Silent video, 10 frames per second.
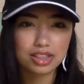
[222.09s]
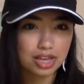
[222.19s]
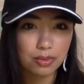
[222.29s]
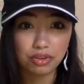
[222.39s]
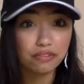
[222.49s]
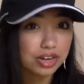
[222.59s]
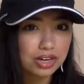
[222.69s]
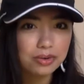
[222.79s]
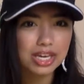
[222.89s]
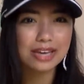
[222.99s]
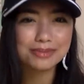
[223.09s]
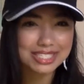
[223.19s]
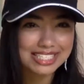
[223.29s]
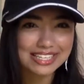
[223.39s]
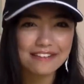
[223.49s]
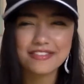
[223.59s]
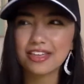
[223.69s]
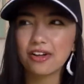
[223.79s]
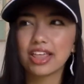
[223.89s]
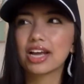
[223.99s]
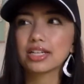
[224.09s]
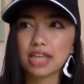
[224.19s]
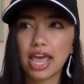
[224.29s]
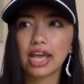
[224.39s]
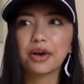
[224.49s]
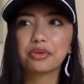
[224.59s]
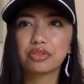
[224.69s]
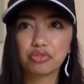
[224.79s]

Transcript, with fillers: I think with video games and stuff, and they all, like, got to hang out.